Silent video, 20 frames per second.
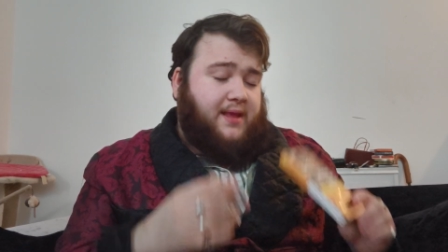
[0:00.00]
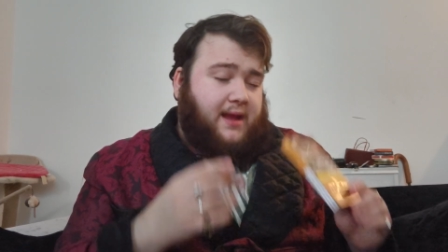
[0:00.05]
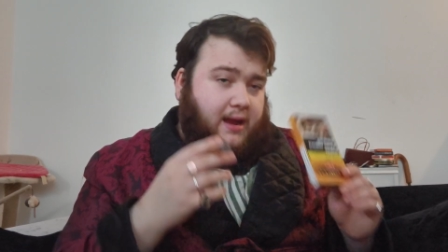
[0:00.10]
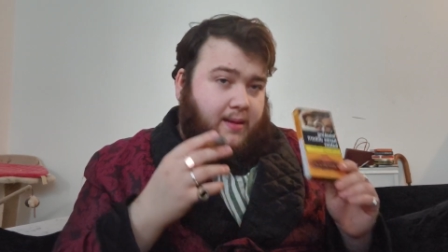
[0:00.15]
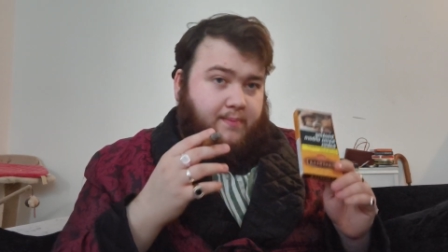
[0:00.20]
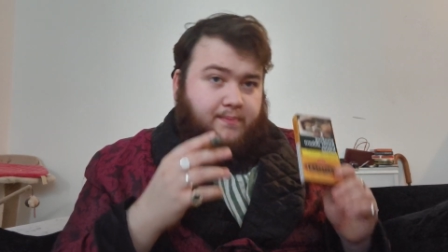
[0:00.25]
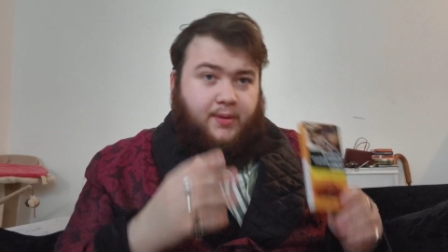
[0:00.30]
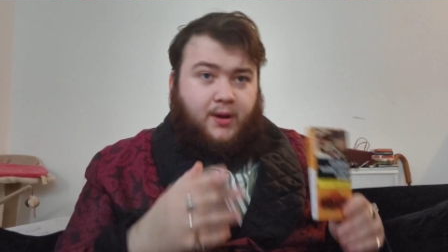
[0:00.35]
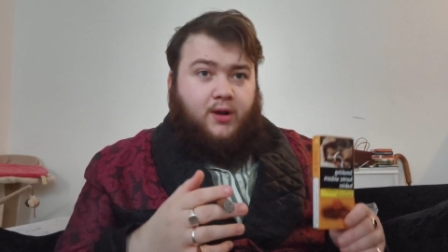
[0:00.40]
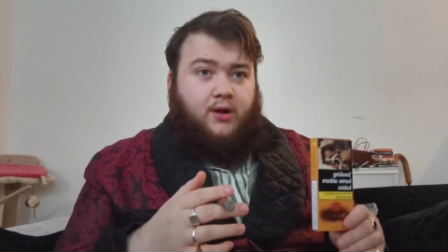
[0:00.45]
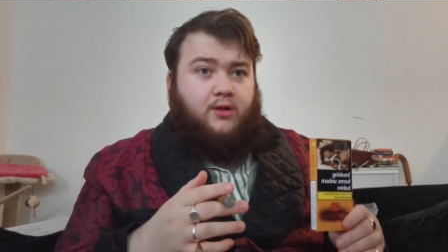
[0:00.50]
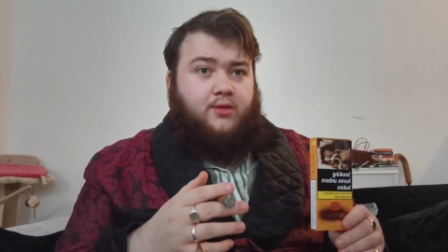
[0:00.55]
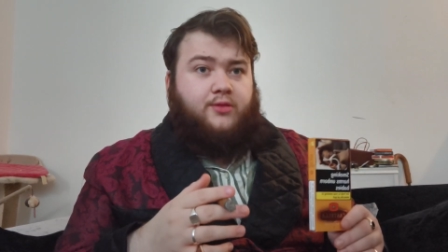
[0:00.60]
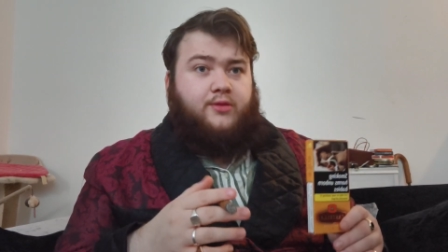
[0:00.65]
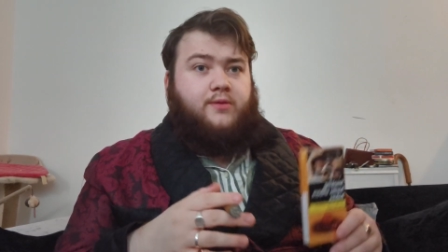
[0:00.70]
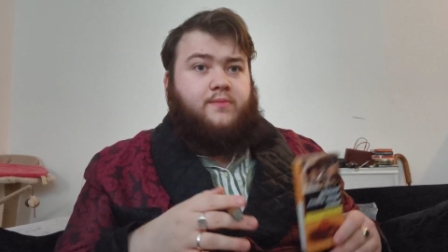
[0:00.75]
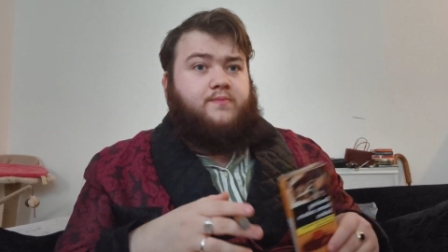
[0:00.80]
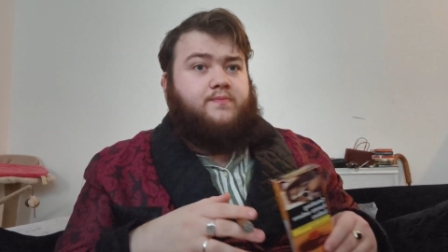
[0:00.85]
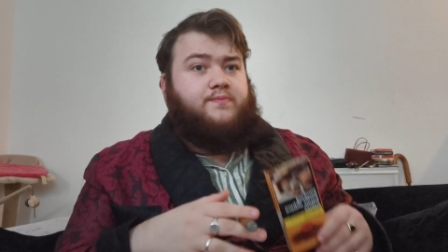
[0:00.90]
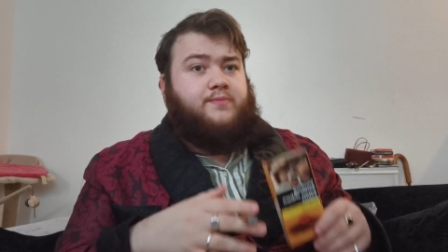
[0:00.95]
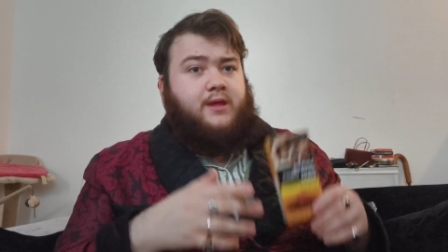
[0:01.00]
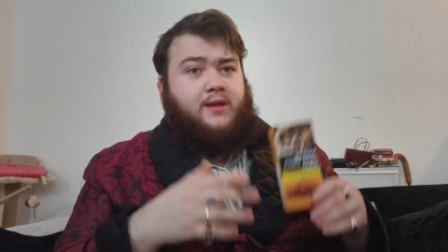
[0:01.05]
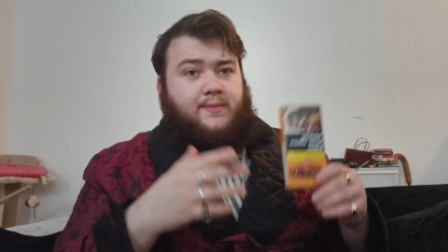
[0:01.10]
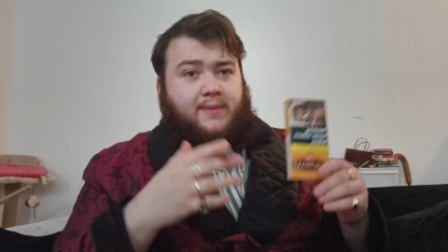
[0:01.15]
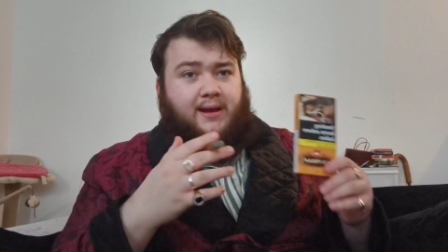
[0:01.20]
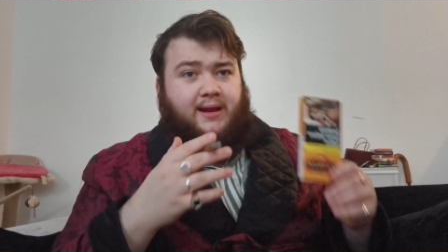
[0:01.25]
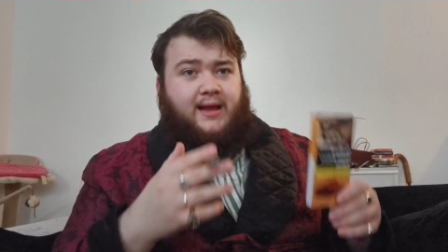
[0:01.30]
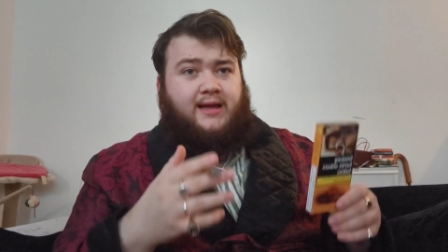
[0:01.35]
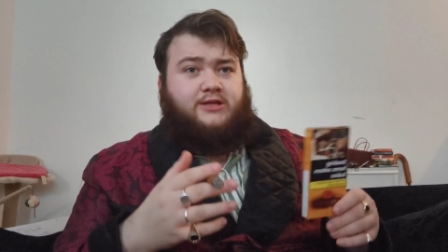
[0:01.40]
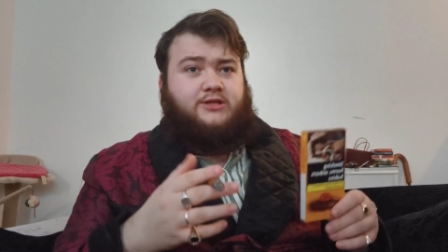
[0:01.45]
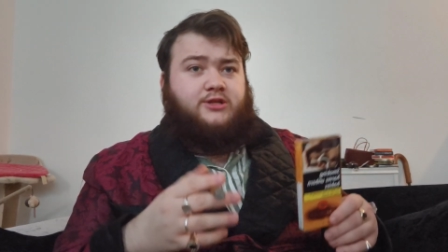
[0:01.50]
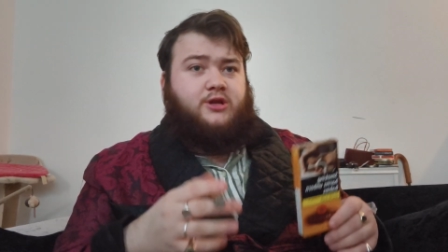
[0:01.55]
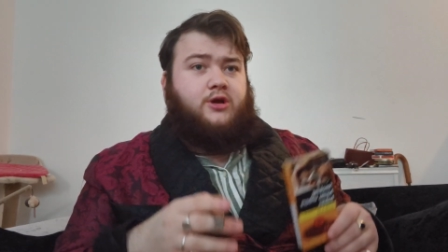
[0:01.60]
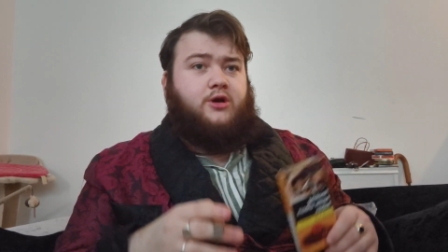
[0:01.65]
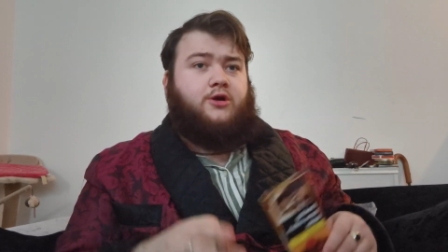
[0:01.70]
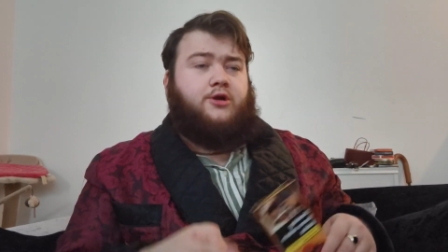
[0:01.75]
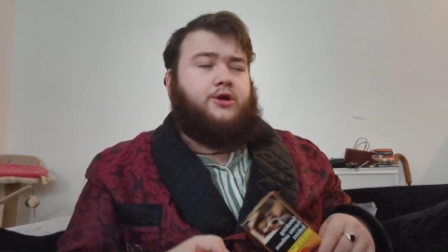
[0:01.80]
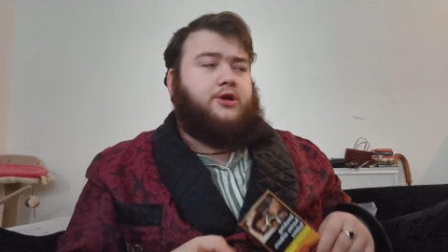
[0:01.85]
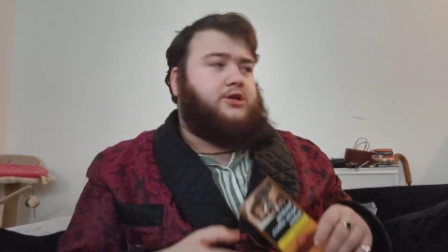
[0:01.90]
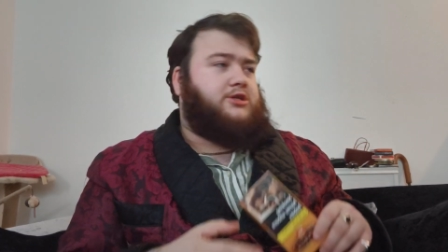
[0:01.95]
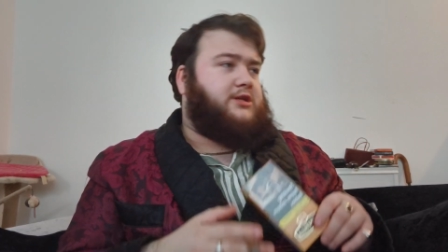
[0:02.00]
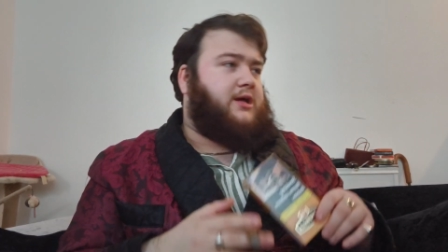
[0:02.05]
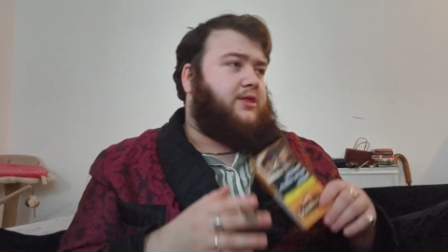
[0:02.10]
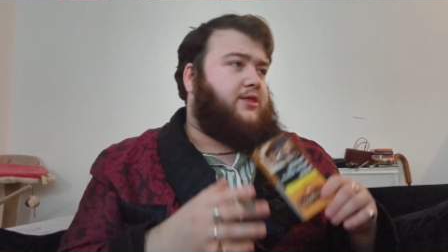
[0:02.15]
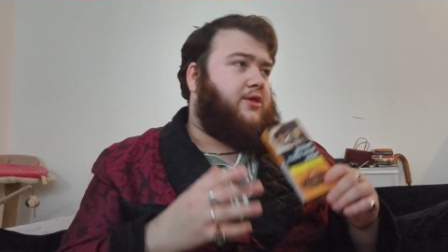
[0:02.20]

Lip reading: I bought them in my last order because I